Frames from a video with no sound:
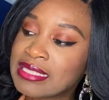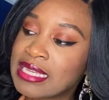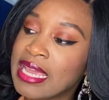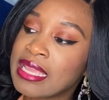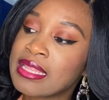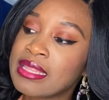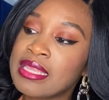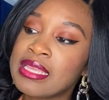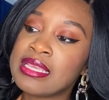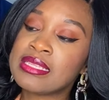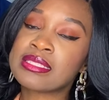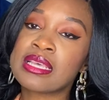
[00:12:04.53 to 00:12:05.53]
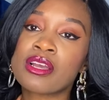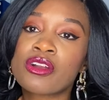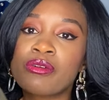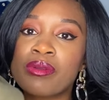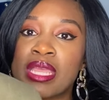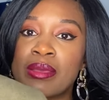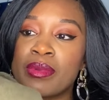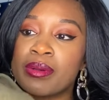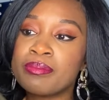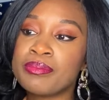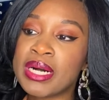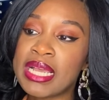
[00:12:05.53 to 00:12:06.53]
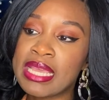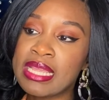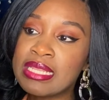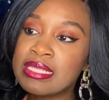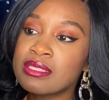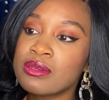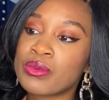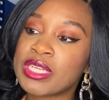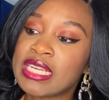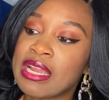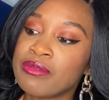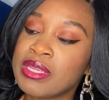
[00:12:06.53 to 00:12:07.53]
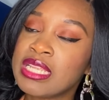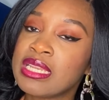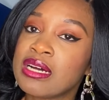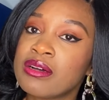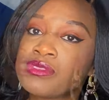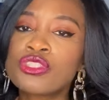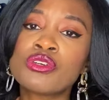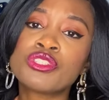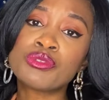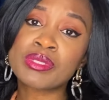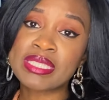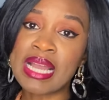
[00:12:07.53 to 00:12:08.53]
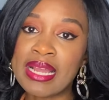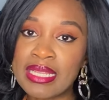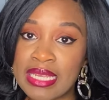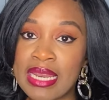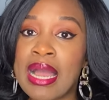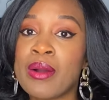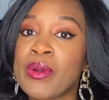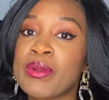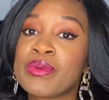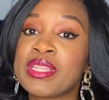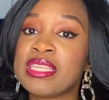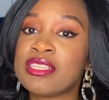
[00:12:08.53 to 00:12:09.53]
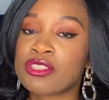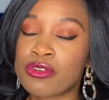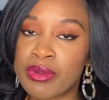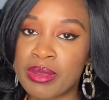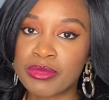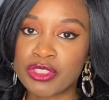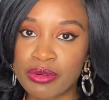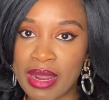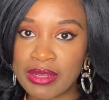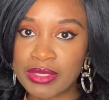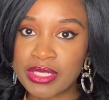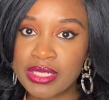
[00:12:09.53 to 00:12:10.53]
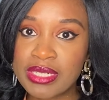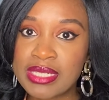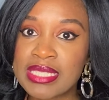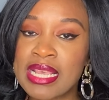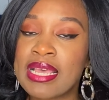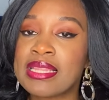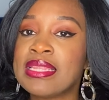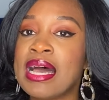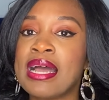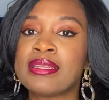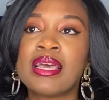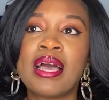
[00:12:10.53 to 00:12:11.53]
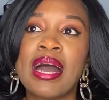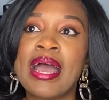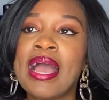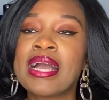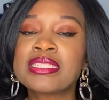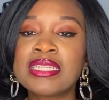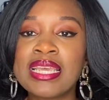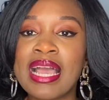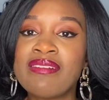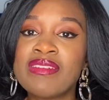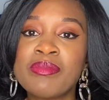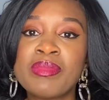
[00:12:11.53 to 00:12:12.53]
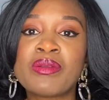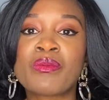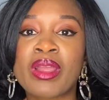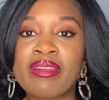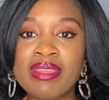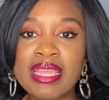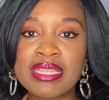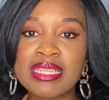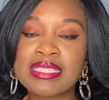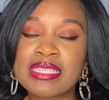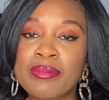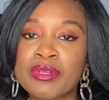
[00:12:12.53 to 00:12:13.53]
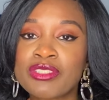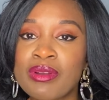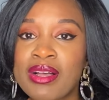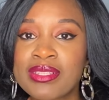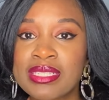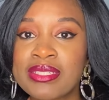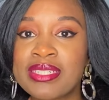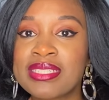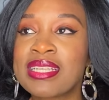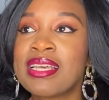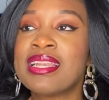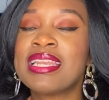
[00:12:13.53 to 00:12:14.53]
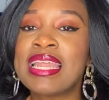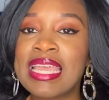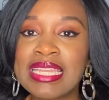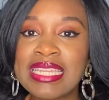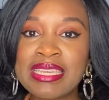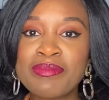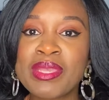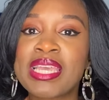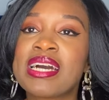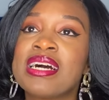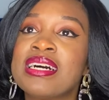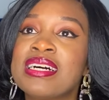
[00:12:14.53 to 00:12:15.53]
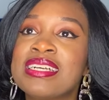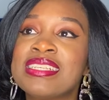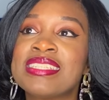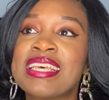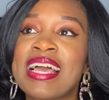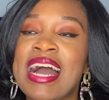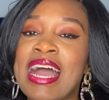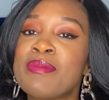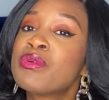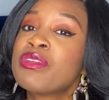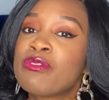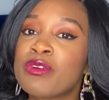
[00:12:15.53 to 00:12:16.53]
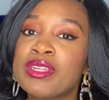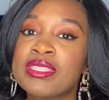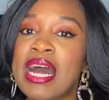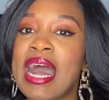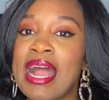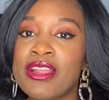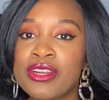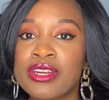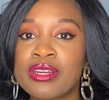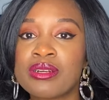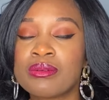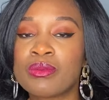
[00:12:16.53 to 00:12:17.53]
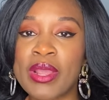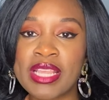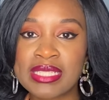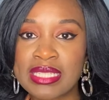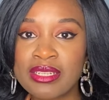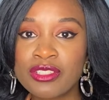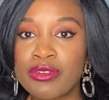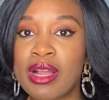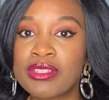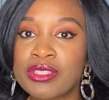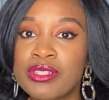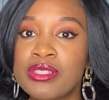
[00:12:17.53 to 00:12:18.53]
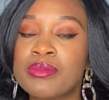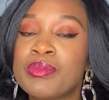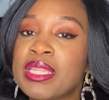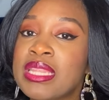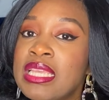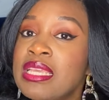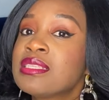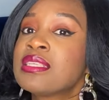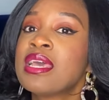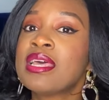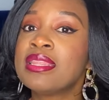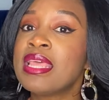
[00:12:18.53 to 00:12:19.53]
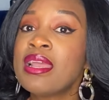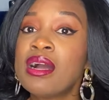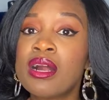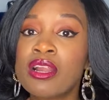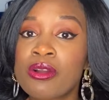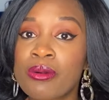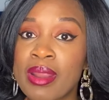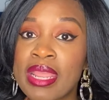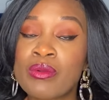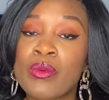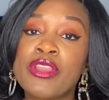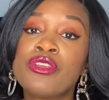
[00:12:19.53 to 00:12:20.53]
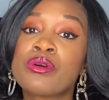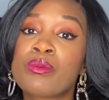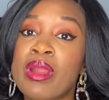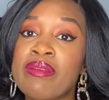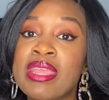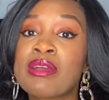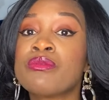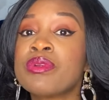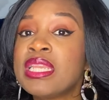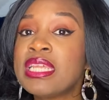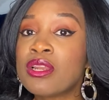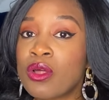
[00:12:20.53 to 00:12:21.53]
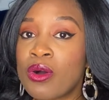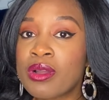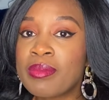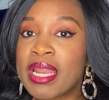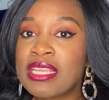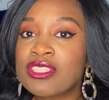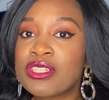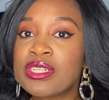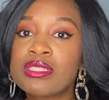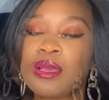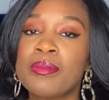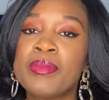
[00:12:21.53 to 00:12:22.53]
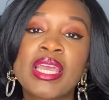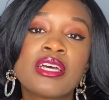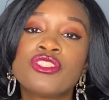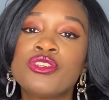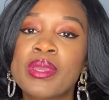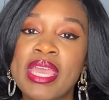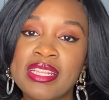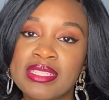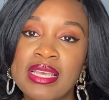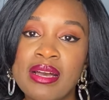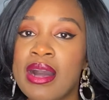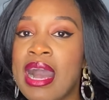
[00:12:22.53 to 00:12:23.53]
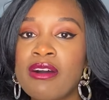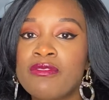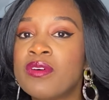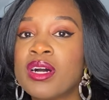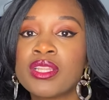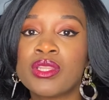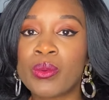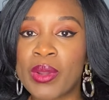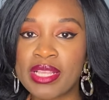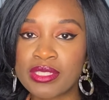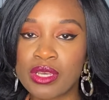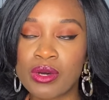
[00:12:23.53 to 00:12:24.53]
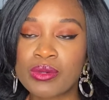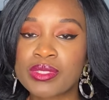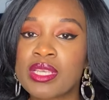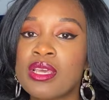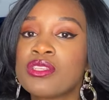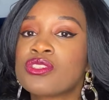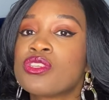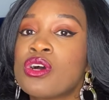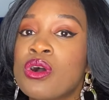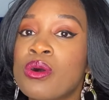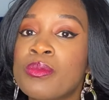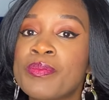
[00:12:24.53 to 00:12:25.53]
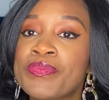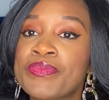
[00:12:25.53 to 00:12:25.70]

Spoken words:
like these cream buttons, which I really love. So to style it, I went with these cream trousers that I actually haven't been wearing these type of trousers lately because I prefer the higher waisted trousers, but these, they are great when you're wearing really long blazers because you can tell how far the waist goes. So